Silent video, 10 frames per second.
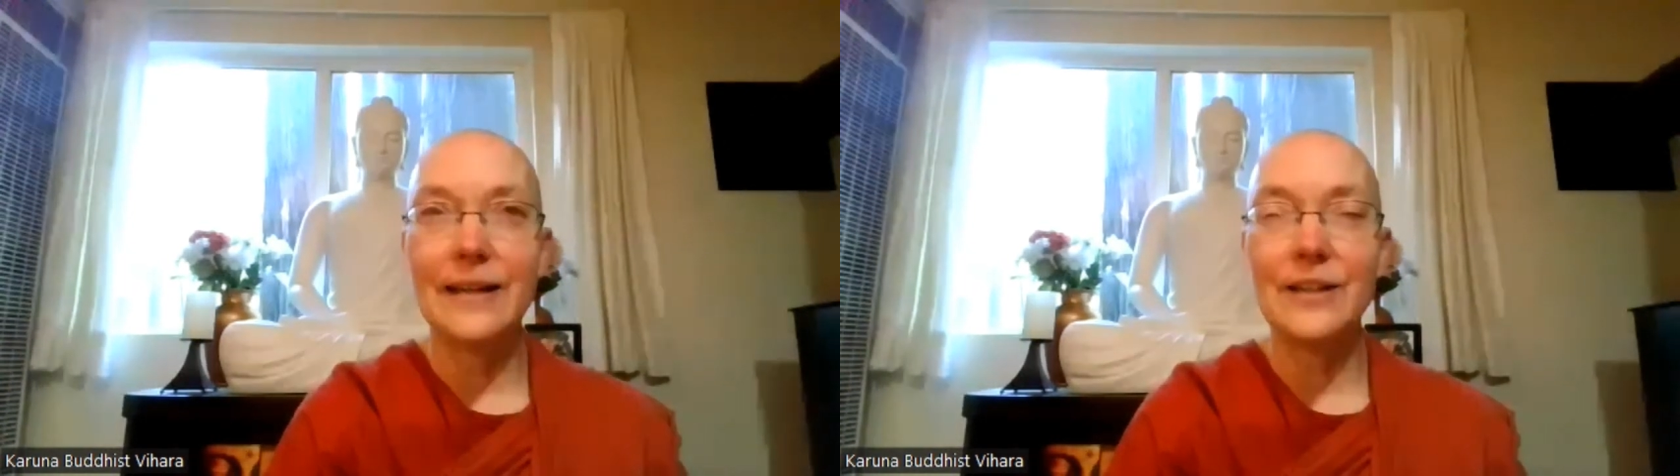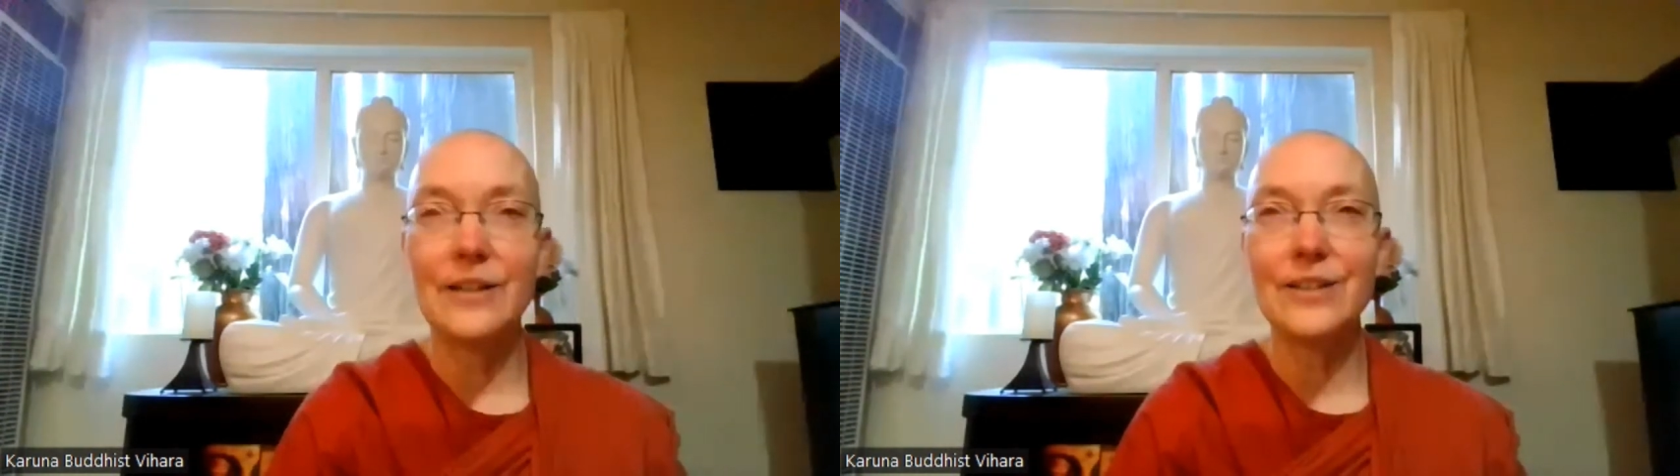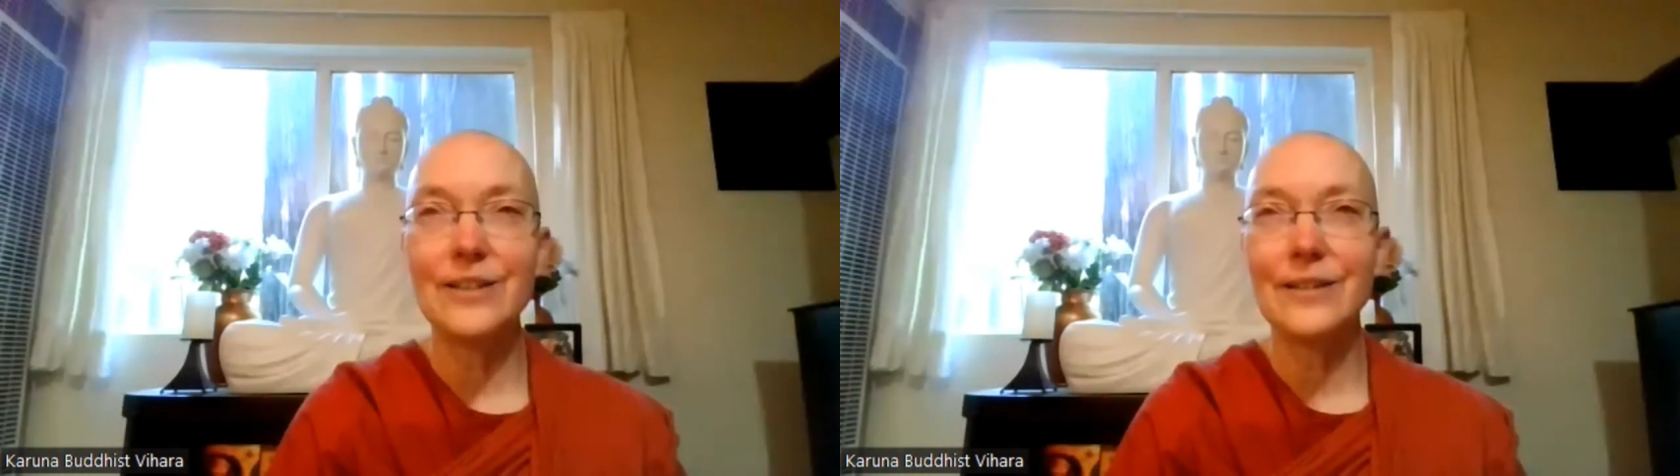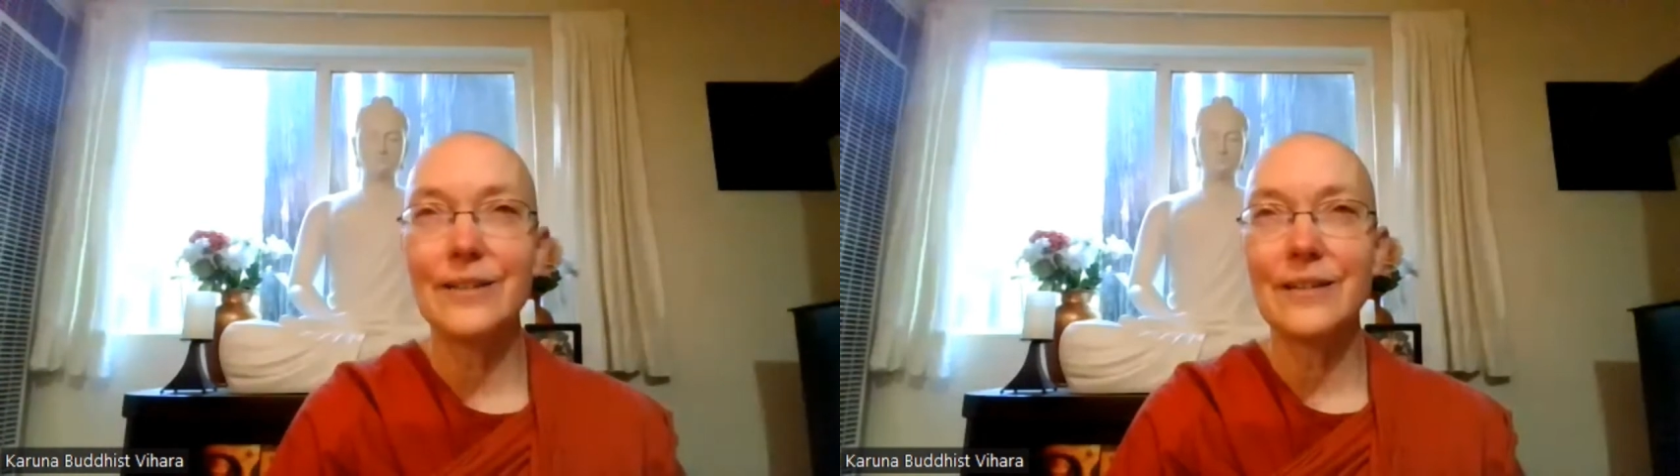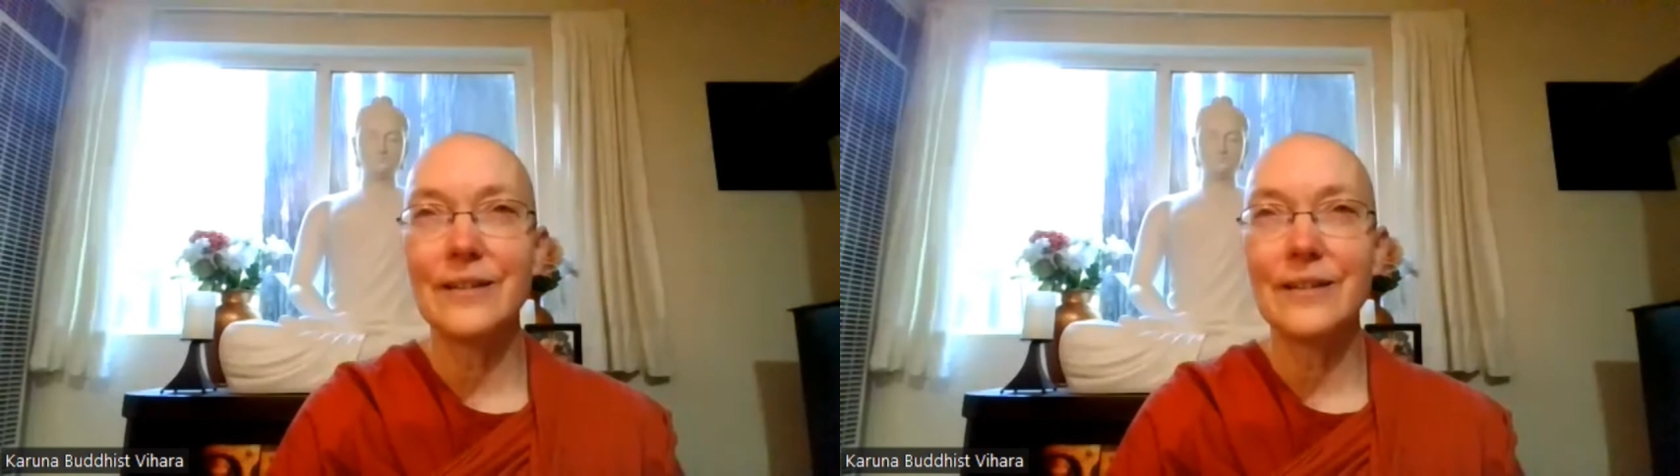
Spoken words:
And it just